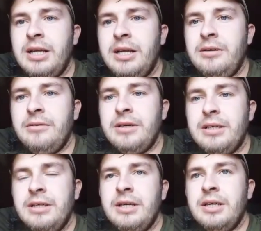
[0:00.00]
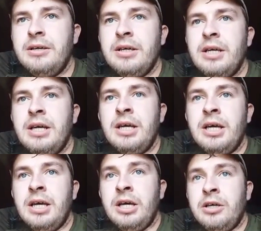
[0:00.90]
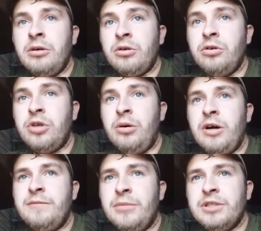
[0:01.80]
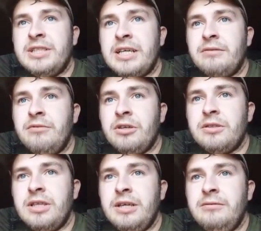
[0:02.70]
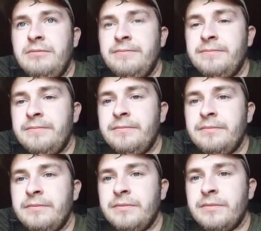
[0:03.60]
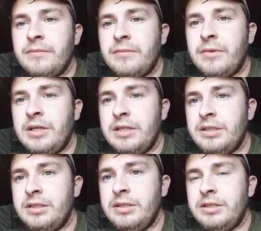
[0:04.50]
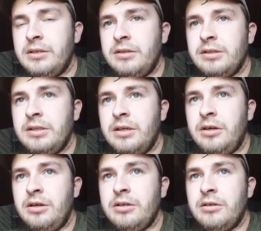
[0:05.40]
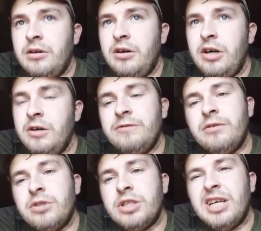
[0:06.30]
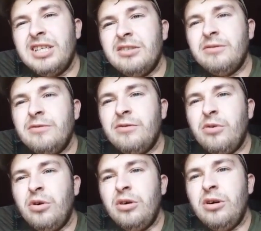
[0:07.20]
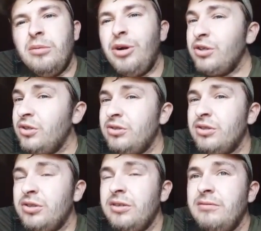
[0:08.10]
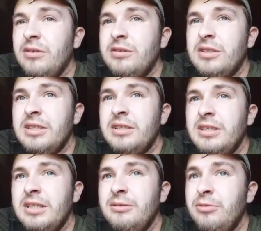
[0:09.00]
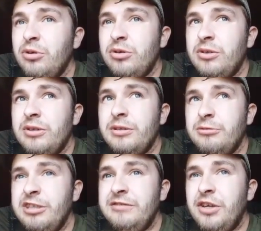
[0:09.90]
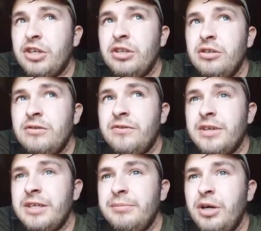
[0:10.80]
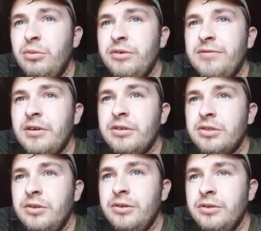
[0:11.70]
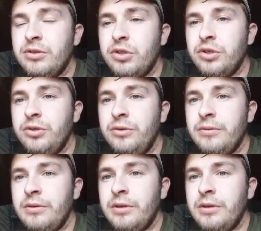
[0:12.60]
Hello, I'm going to go over my second rod now, and for a change of what, I'm only using 2 rods here, even though you can use 3, but I want to focus on 2.